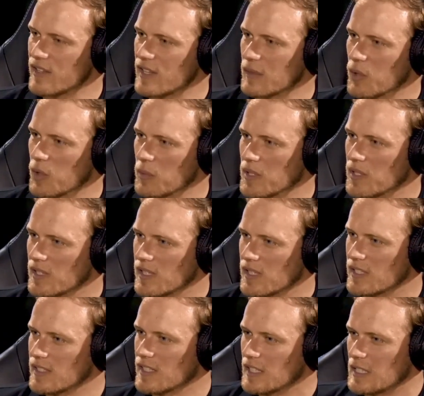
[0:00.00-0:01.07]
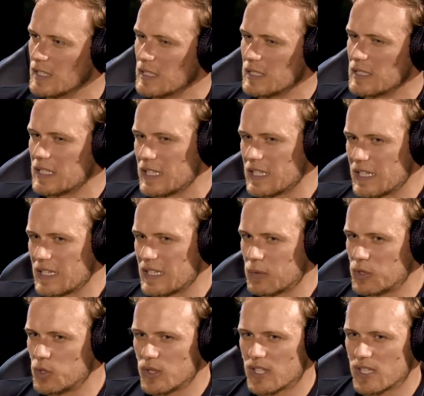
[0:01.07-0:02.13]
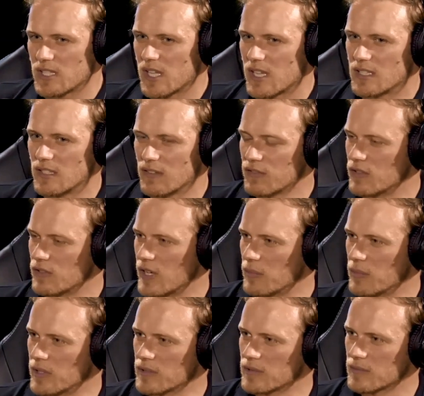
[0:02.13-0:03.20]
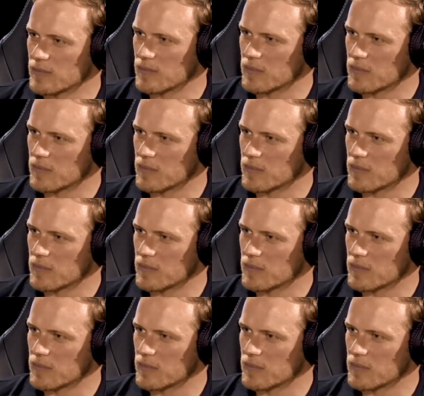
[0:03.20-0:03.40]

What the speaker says: at the moment. And we're doing things slightly differently up there.